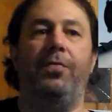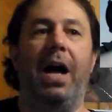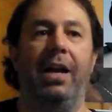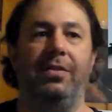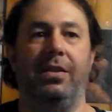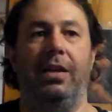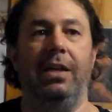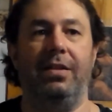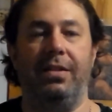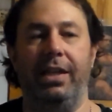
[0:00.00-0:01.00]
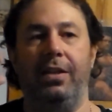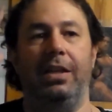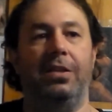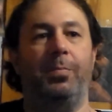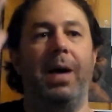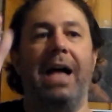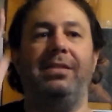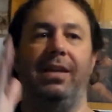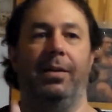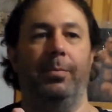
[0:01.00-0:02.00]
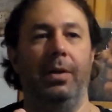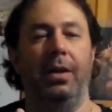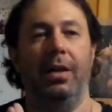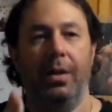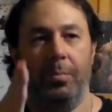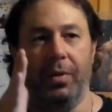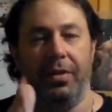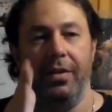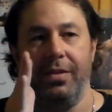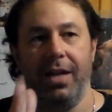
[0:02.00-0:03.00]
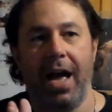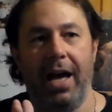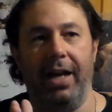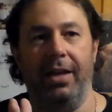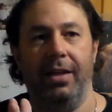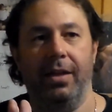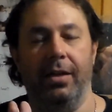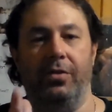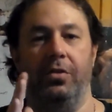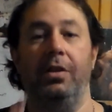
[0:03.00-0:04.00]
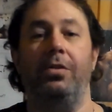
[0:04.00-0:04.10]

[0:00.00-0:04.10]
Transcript: spots him, but this guy is